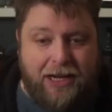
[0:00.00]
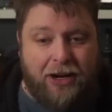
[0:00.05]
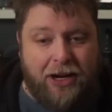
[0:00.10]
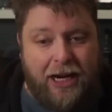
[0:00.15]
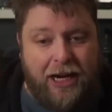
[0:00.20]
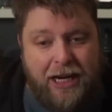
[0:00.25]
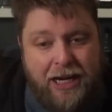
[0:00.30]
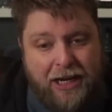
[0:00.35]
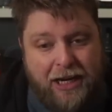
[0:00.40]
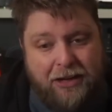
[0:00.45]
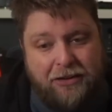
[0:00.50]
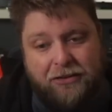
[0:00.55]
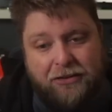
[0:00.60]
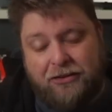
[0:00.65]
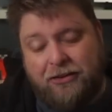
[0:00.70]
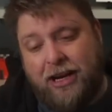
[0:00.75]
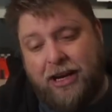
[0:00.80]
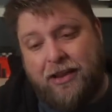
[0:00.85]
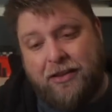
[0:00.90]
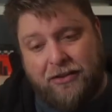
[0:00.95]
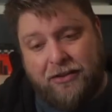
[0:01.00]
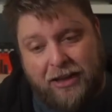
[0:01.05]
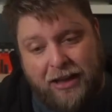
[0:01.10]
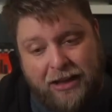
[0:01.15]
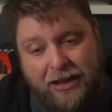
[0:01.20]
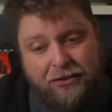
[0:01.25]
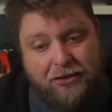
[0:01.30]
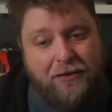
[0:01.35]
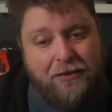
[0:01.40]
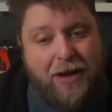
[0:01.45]
on it, you can see there's a
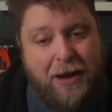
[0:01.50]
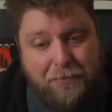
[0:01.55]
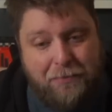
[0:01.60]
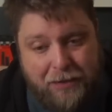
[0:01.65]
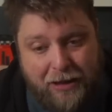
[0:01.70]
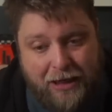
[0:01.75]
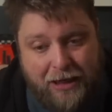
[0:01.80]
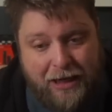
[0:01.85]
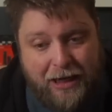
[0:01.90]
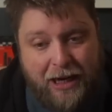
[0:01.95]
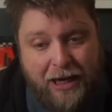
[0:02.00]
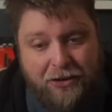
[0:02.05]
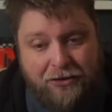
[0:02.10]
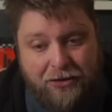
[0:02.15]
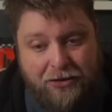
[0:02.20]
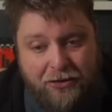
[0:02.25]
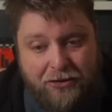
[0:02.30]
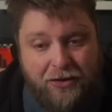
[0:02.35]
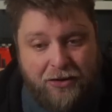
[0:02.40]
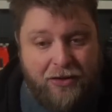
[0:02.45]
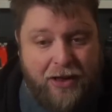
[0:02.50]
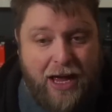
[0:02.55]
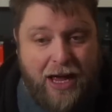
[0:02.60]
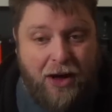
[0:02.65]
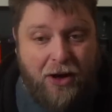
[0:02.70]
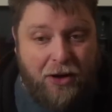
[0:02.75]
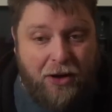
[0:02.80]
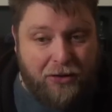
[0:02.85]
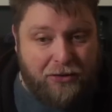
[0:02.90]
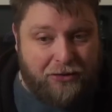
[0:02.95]
list of applications and they're
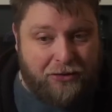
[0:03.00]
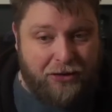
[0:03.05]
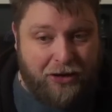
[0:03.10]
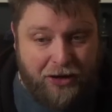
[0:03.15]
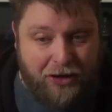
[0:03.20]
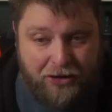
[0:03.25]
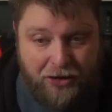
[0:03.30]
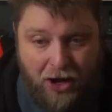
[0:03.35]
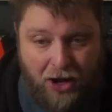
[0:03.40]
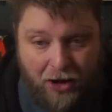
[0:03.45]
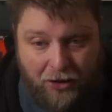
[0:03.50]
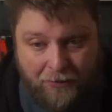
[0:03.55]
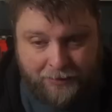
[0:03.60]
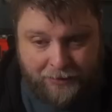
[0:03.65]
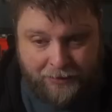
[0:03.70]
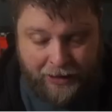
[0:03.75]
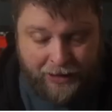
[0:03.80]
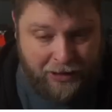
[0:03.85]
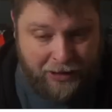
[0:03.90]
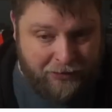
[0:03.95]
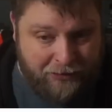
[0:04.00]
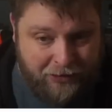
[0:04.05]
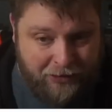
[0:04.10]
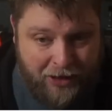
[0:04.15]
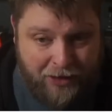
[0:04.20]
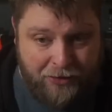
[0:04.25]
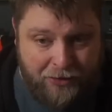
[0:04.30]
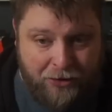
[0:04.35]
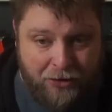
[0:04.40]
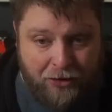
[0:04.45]
all turned on. You can
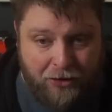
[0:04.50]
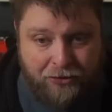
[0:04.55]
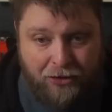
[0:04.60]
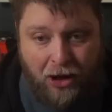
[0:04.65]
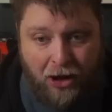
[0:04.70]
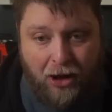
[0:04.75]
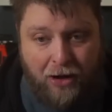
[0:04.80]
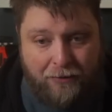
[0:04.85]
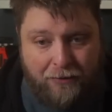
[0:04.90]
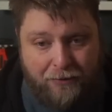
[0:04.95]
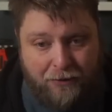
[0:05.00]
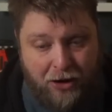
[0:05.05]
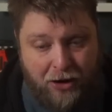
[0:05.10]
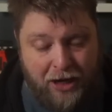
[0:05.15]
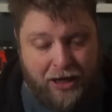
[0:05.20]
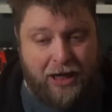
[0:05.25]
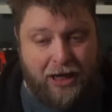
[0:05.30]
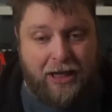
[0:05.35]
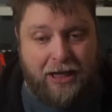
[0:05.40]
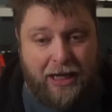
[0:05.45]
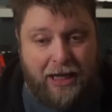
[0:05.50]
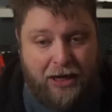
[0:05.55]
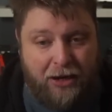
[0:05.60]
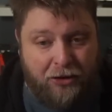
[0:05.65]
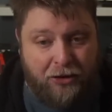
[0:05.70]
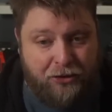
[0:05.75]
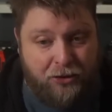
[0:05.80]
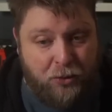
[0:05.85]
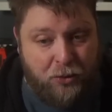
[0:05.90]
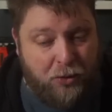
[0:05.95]
turn those off or you can click
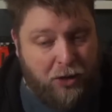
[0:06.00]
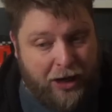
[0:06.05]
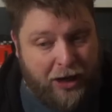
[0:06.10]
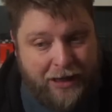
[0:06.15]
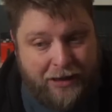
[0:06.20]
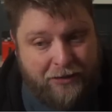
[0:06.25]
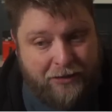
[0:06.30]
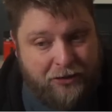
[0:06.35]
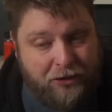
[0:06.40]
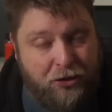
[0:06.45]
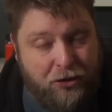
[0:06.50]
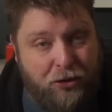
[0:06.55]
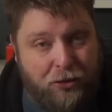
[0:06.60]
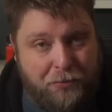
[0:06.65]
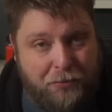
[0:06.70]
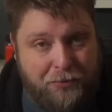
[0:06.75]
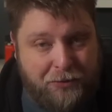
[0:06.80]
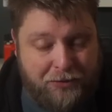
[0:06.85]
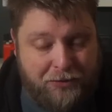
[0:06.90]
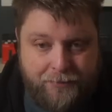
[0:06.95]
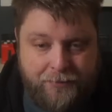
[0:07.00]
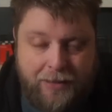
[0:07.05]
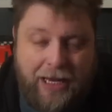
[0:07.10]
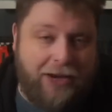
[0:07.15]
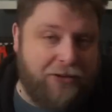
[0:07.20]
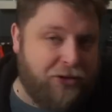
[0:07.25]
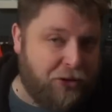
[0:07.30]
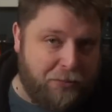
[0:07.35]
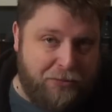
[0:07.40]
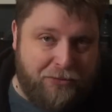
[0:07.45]
on do not interrupt.
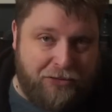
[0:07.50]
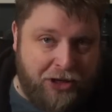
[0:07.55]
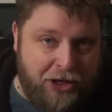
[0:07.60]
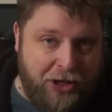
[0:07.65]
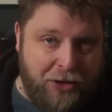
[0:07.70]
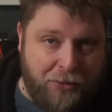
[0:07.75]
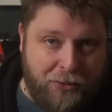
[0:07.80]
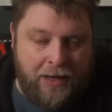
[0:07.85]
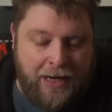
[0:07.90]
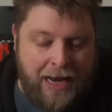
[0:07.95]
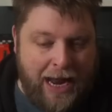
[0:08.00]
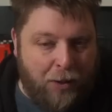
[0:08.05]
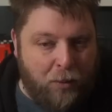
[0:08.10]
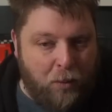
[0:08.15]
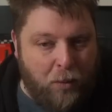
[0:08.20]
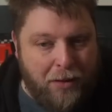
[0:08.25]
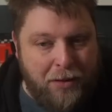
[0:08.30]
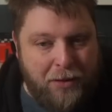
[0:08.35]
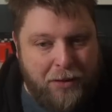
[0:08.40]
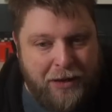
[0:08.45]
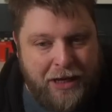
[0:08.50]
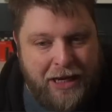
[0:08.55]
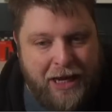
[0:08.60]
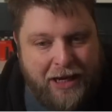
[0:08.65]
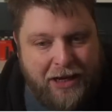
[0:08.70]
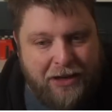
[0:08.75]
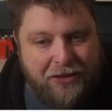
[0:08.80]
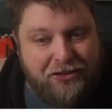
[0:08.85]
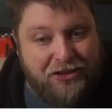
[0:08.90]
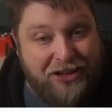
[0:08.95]
It's up to you. Now one thing you
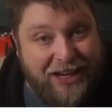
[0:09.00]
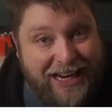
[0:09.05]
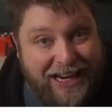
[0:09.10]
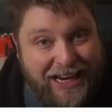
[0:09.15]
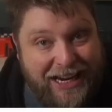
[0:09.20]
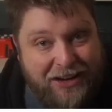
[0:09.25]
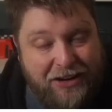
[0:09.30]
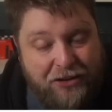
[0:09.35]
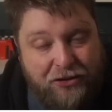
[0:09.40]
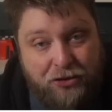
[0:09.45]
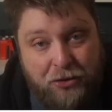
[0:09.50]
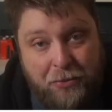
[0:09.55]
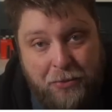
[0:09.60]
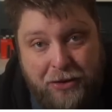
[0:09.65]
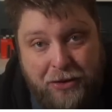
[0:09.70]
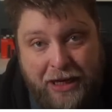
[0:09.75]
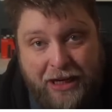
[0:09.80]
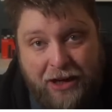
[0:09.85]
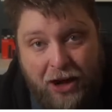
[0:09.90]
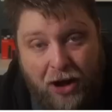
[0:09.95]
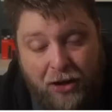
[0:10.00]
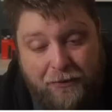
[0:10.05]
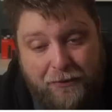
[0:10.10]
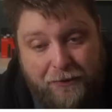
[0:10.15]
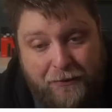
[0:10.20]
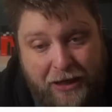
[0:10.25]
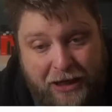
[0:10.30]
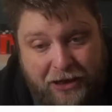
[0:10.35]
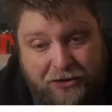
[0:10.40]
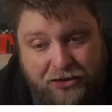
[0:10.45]
can see here is something called
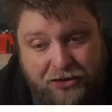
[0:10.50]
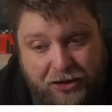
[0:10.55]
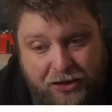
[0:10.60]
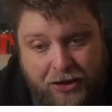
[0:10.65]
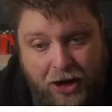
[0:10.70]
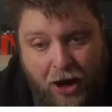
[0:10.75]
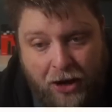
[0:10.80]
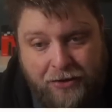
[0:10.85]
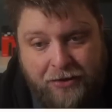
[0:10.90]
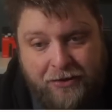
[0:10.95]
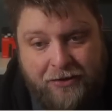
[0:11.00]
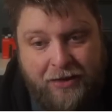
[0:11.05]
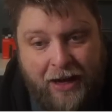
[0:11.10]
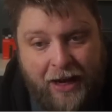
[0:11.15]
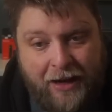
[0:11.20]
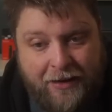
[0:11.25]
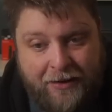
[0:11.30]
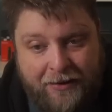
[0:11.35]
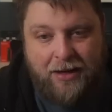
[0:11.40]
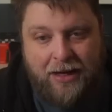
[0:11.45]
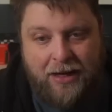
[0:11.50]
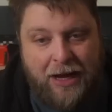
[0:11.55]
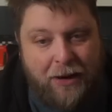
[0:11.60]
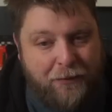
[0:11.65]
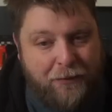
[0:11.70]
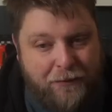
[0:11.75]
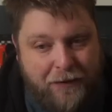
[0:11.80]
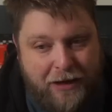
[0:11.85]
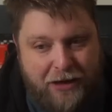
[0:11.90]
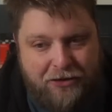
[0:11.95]
featured content. Now
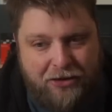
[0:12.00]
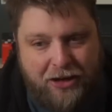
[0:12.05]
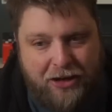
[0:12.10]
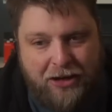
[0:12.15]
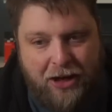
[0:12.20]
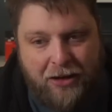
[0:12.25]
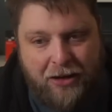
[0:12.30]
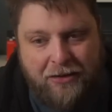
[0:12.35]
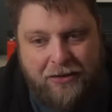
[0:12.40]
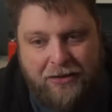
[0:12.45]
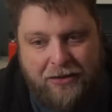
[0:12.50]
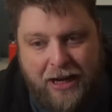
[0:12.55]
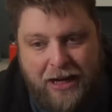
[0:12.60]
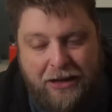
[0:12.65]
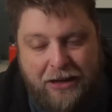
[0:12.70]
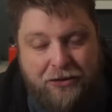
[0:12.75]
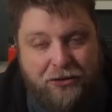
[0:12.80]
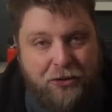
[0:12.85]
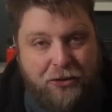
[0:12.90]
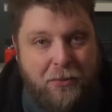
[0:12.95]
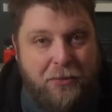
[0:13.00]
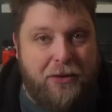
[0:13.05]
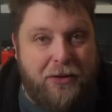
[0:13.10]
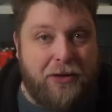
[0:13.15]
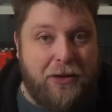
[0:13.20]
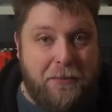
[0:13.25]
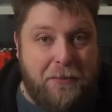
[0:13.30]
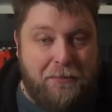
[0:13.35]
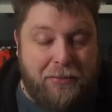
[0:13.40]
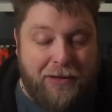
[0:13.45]
featured content is something
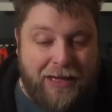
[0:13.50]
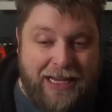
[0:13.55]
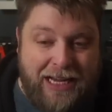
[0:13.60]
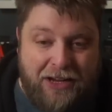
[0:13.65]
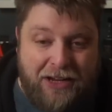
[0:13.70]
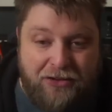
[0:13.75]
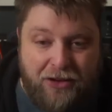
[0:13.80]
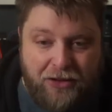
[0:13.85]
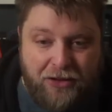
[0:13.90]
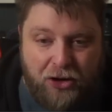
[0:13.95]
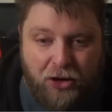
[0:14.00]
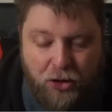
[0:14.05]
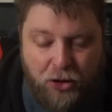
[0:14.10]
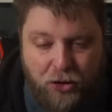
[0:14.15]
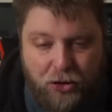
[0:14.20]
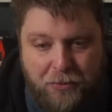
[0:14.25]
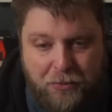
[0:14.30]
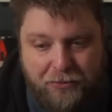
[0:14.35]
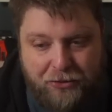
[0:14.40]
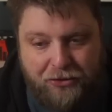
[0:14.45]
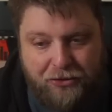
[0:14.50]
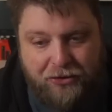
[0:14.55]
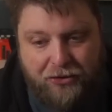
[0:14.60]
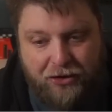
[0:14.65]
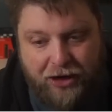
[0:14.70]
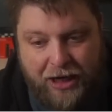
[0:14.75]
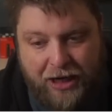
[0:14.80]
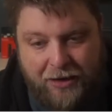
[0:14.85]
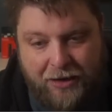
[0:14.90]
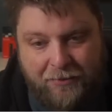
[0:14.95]
that plays on the home screen.
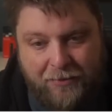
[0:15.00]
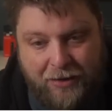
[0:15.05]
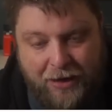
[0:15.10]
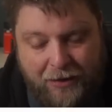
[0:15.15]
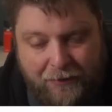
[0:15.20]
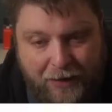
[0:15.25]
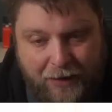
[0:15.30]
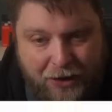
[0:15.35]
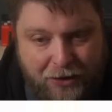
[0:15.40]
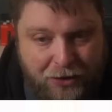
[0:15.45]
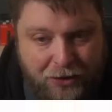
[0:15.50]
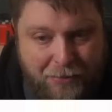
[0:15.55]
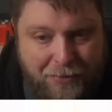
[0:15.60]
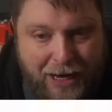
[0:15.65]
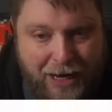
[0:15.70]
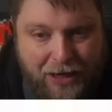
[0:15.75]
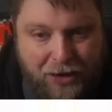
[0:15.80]
If I go back